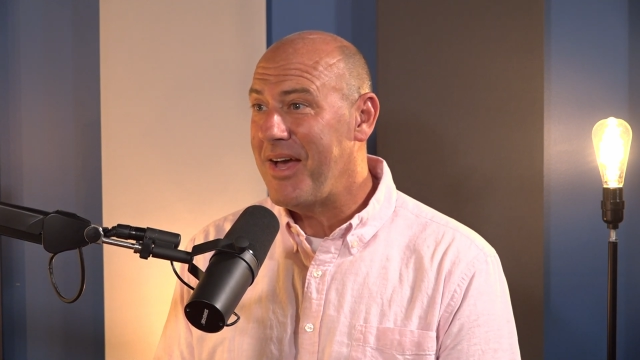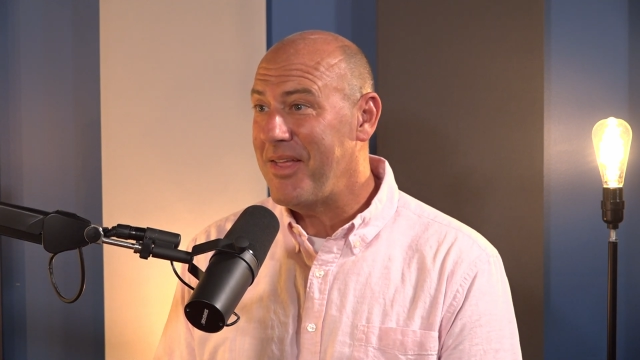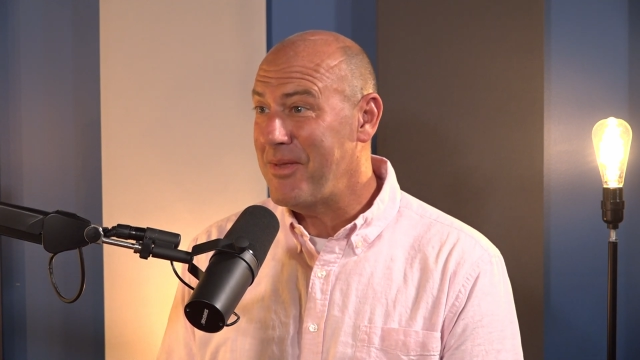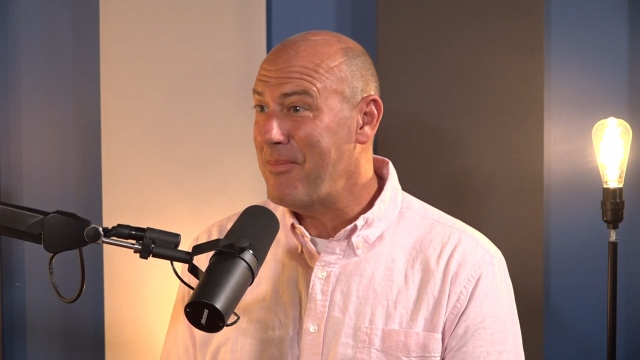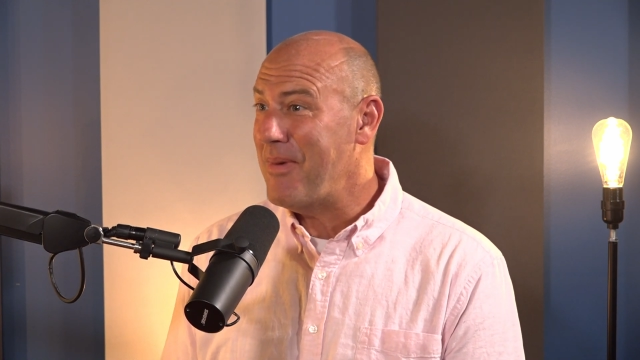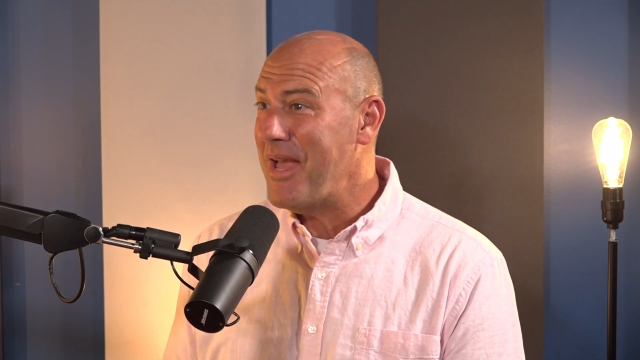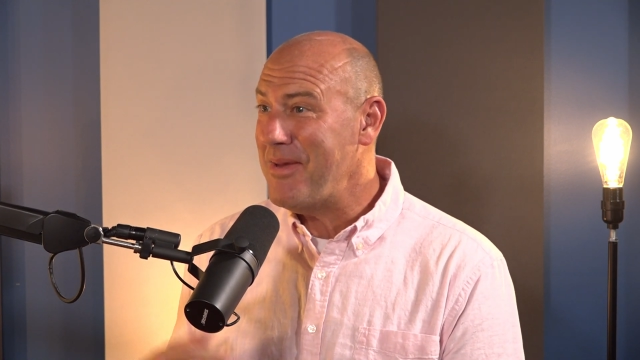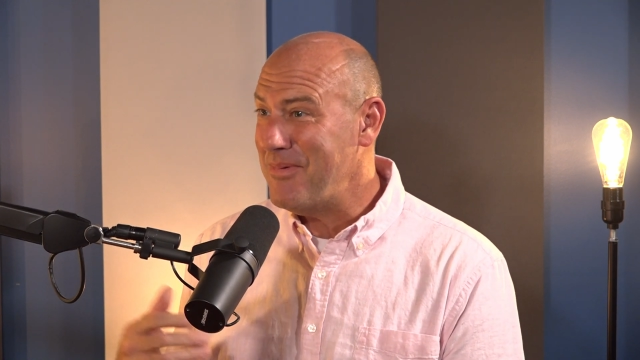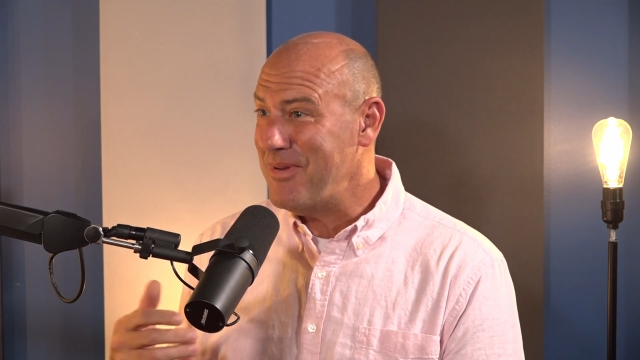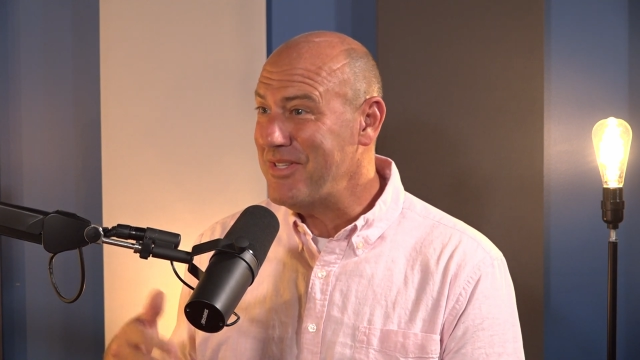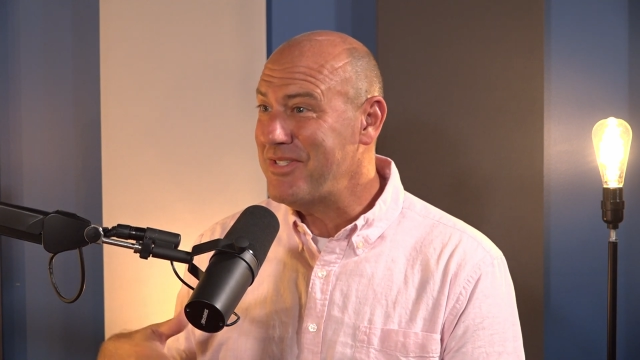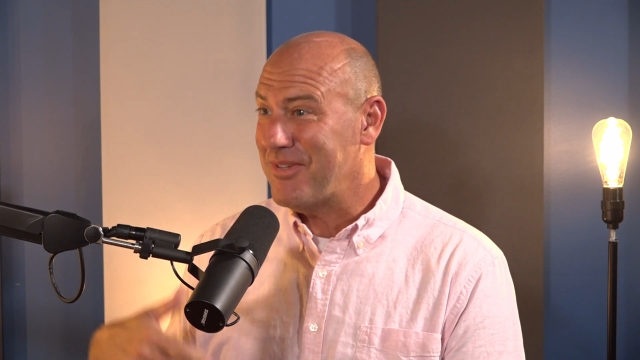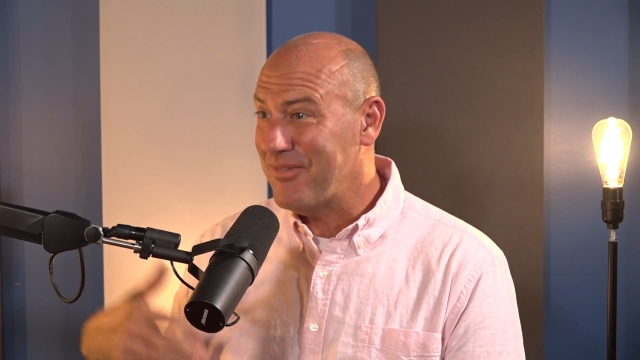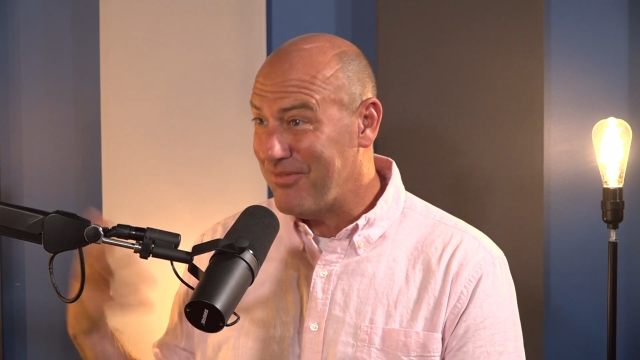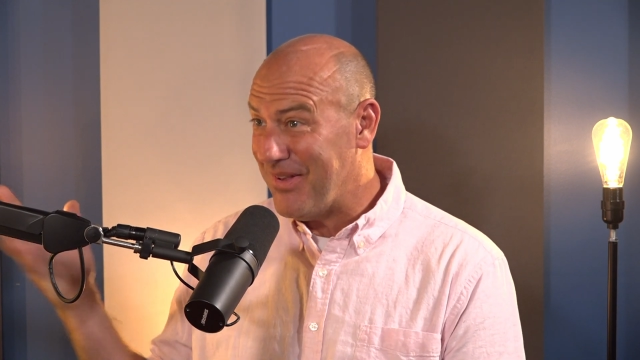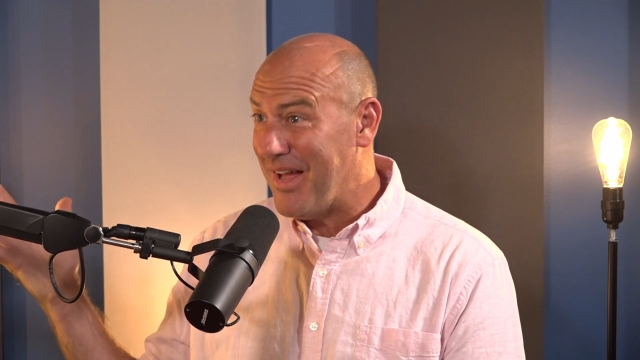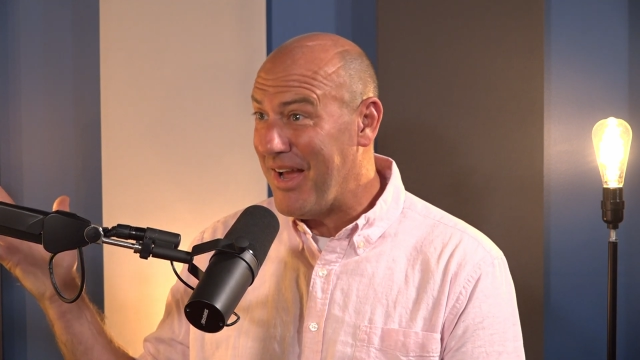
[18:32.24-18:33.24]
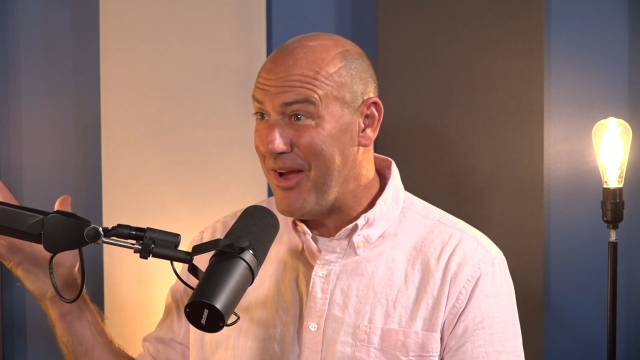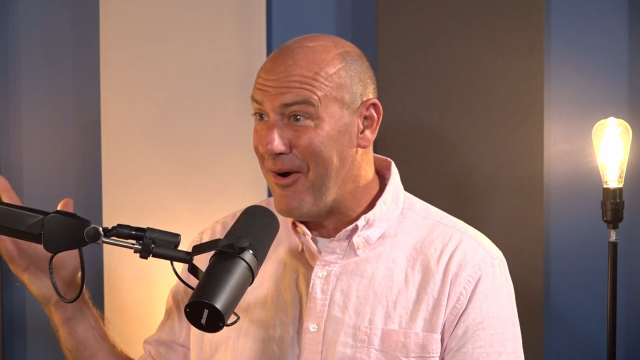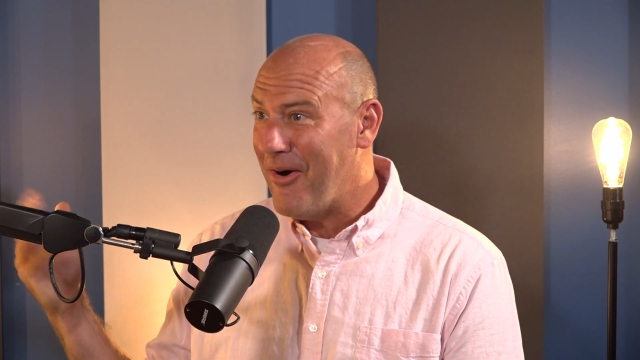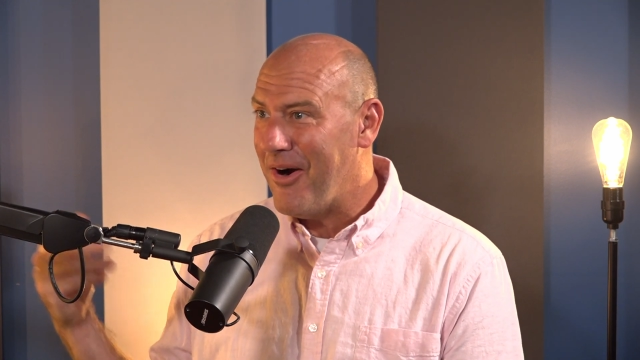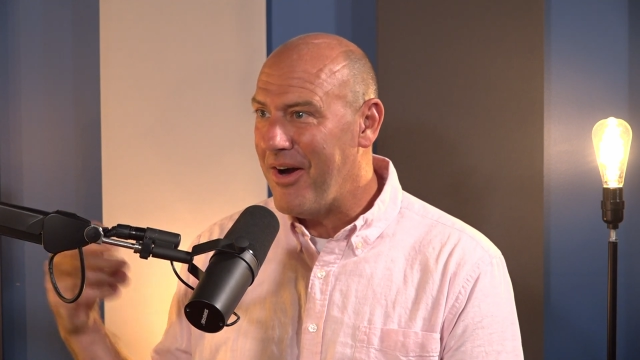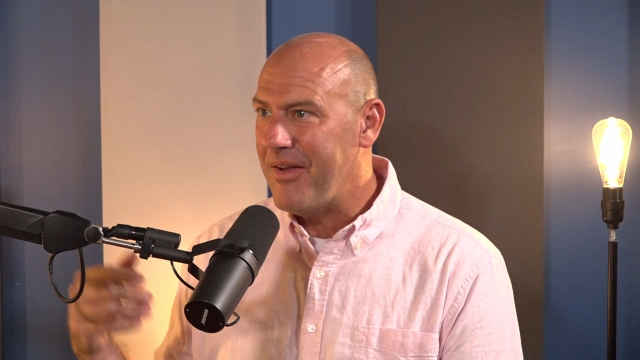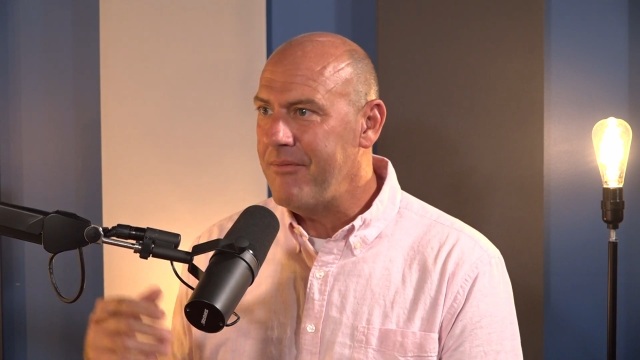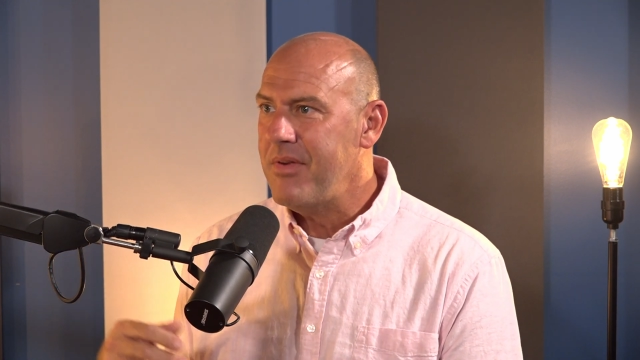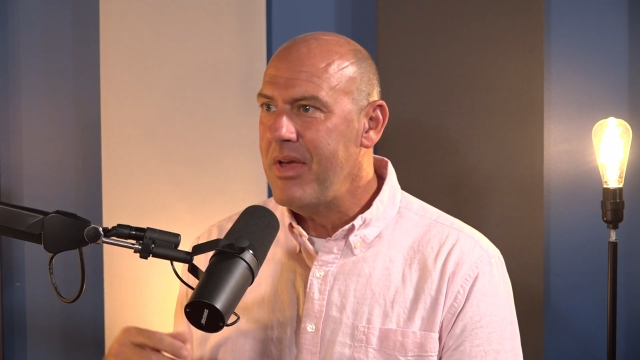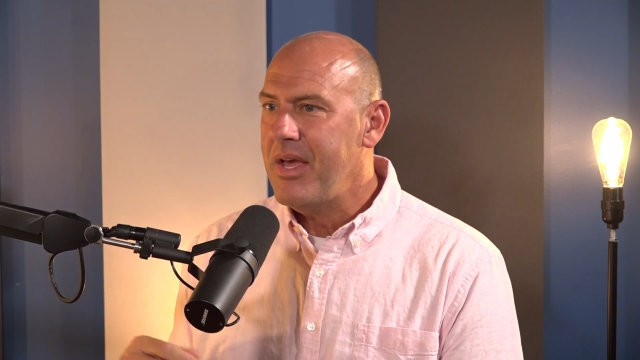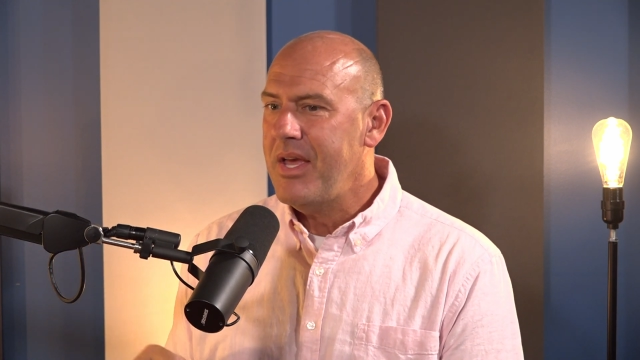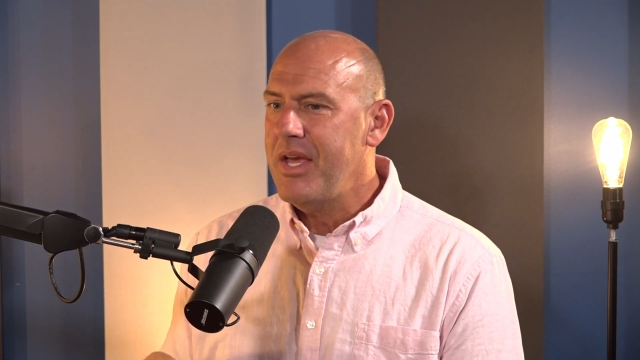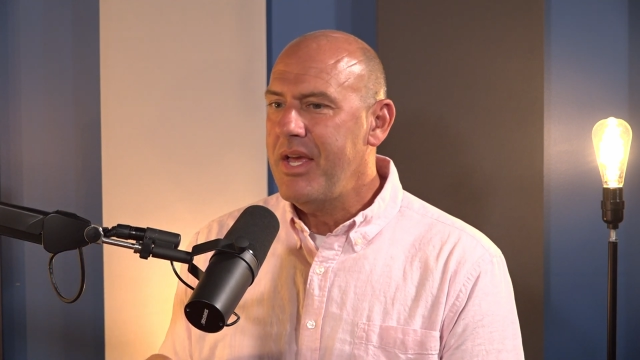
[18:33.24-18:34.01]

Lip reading: the babies to fly on,